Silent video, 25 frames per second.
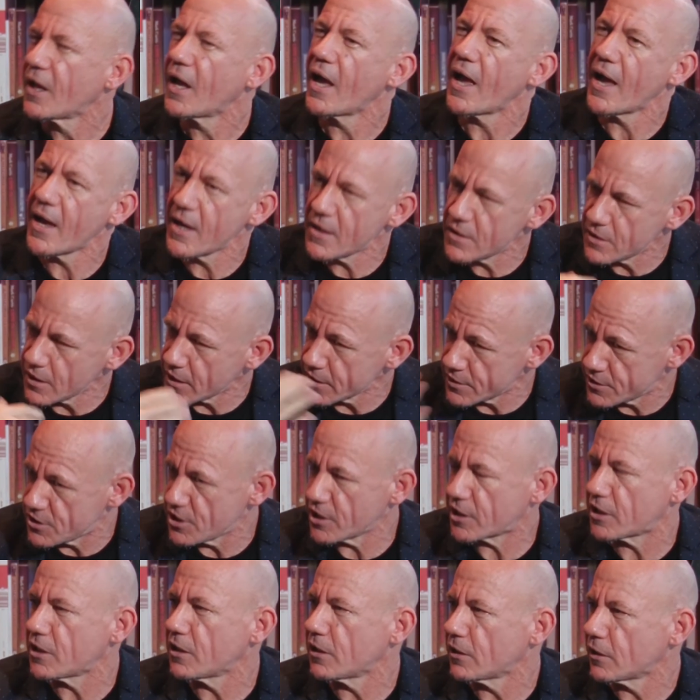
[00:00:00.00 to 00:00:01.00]
and
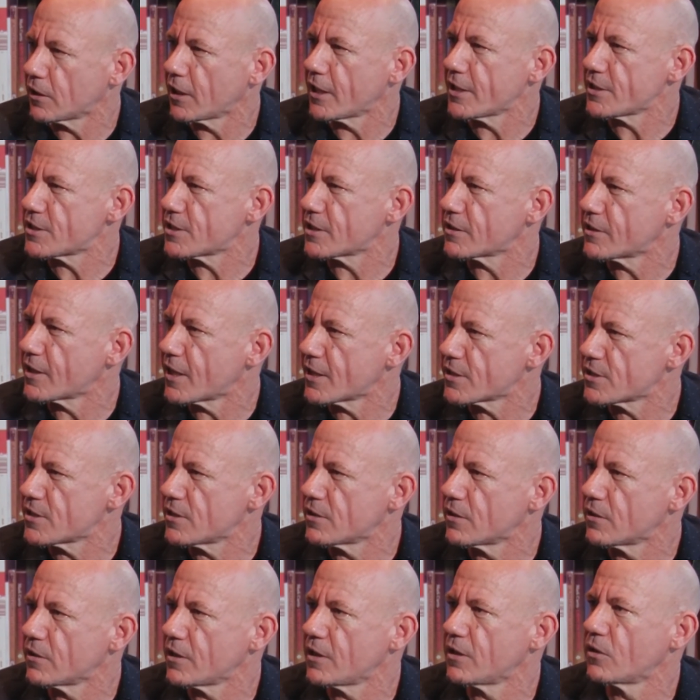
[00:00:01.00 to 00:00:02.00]
articulating that in
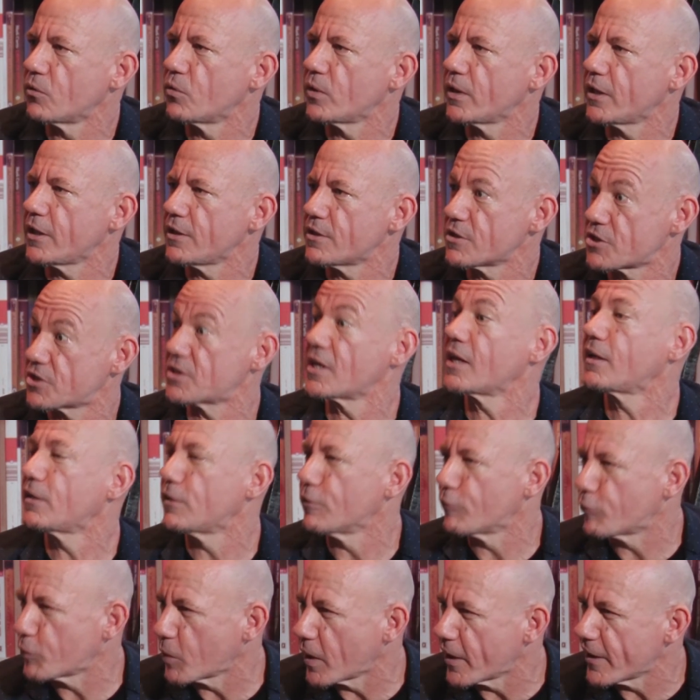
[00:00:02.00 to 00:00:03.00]
a really
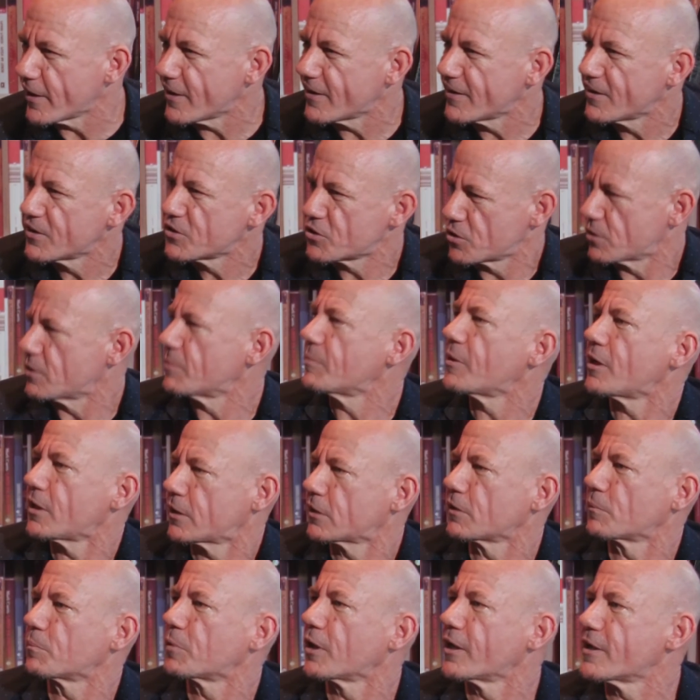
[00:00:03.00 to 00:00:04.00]
distinctive way to the
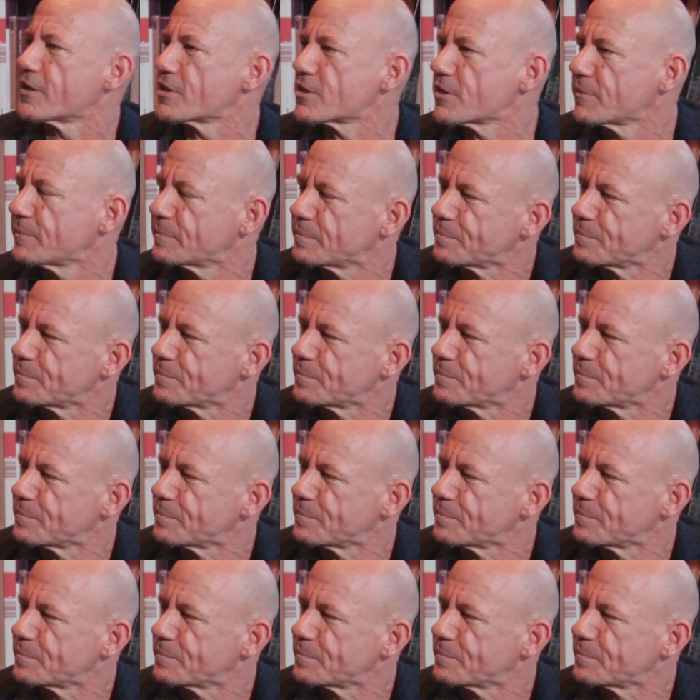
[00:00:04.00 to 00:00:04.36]
marketplace.